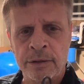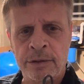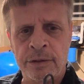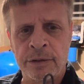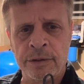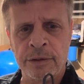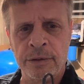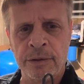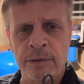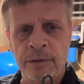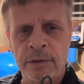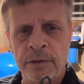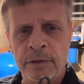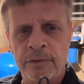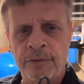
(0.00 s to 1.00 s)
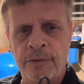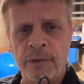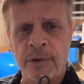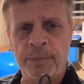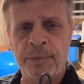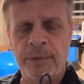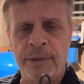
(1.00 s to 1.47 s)
to
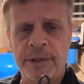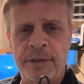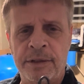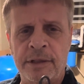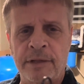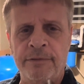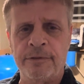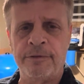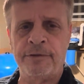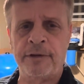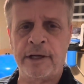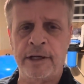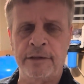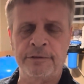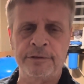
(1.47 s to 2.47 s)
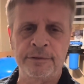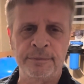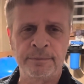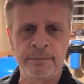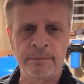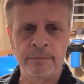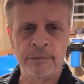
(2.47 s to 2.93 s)
4.75
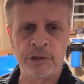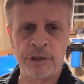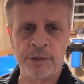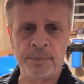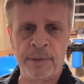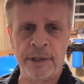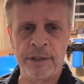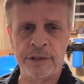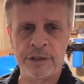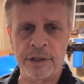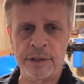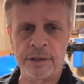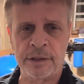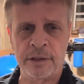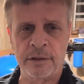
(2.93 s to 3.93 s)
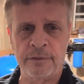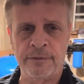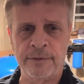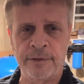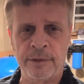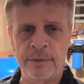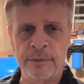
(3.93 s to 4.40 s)
just by adjusting the
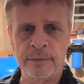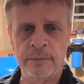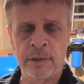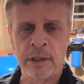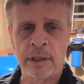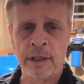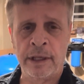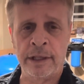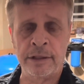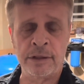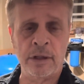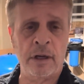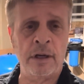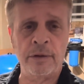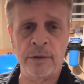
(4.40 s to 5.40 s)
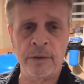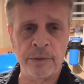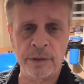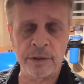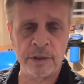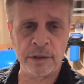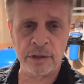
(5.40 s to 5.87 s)
flow. And the
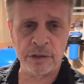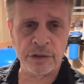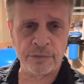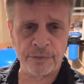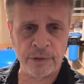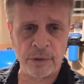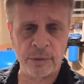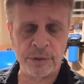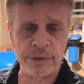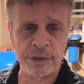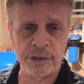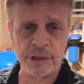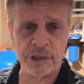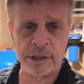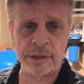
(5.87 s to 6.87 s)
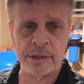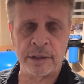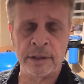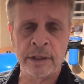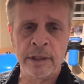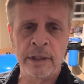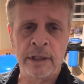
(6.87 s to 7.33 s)
only thing that flow is adjusted
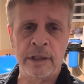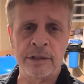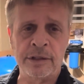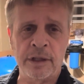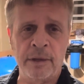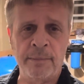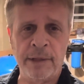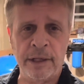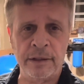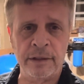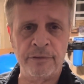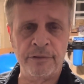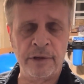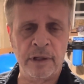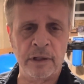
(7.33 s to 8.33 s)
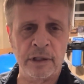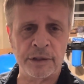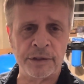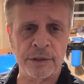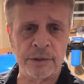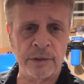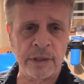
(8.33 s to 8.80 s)
is the amount of
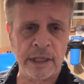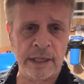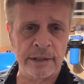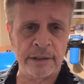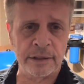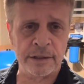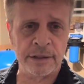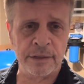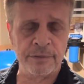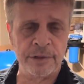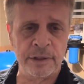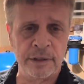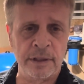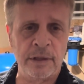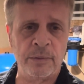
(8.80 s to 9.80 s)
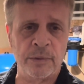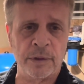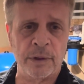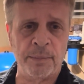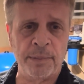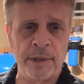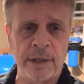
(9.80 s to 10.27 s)
electrical conductivity that we're
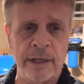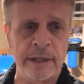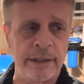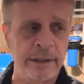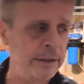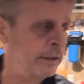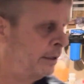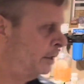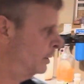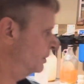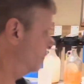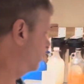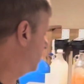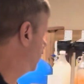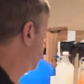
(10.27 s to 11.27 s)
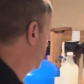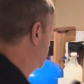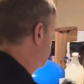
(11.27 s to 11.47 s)
applying. So like I